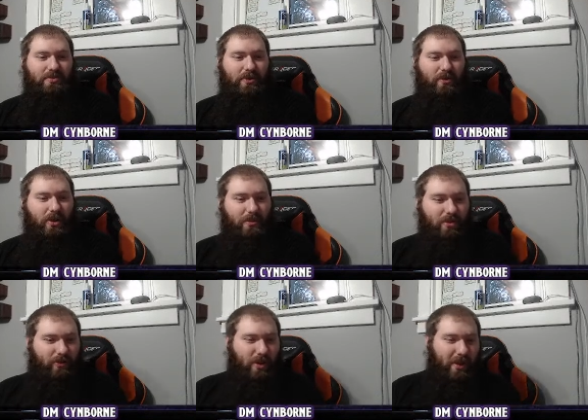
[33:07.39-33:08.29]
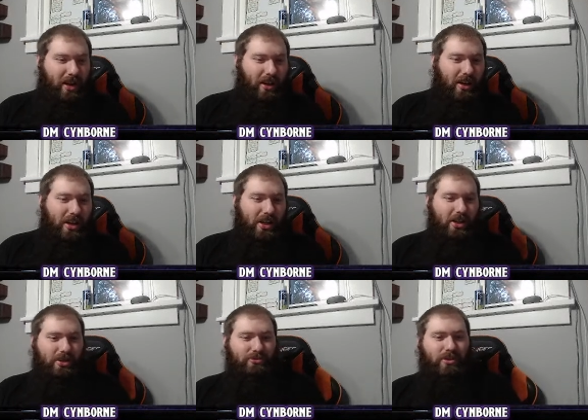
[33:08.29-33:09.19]
performing a
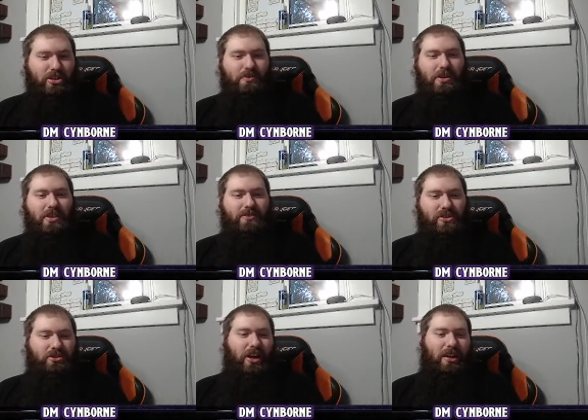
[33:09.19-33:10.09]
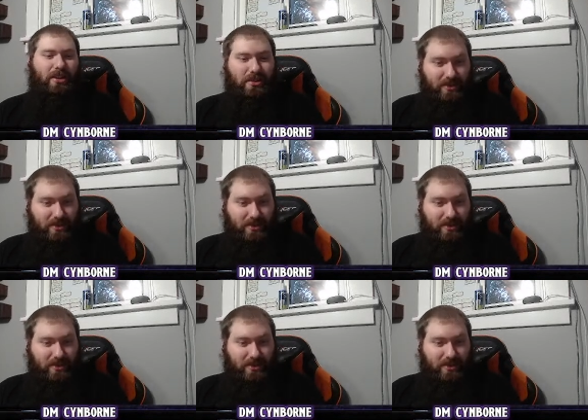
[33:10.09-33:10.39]
retributive strike.